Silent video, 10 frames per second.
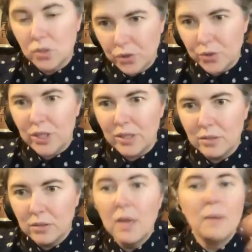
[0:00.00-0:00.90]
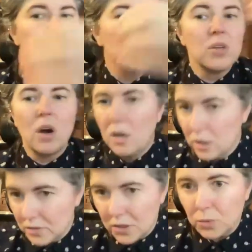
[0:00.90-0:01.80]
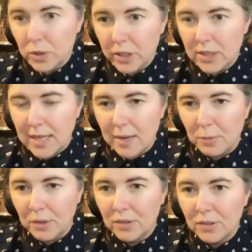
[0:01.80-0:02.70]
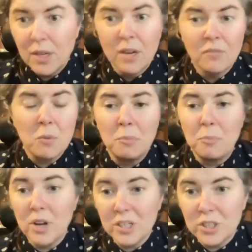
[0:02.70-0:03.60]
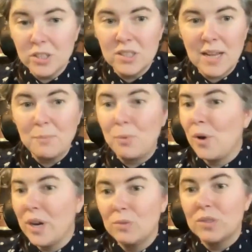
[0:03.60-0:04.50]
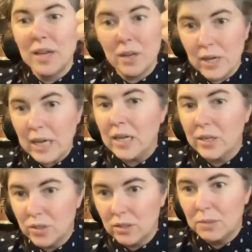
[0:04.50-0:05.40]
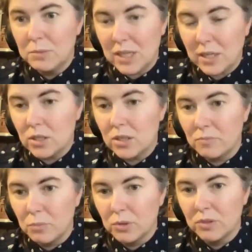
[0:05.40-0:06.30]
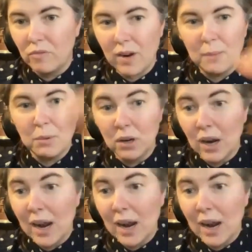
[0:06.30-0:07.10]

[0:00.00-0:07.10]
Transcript: solution because all of us were at the table. From a production standpoint, it was like, okay, here's the limitations of molded fiber.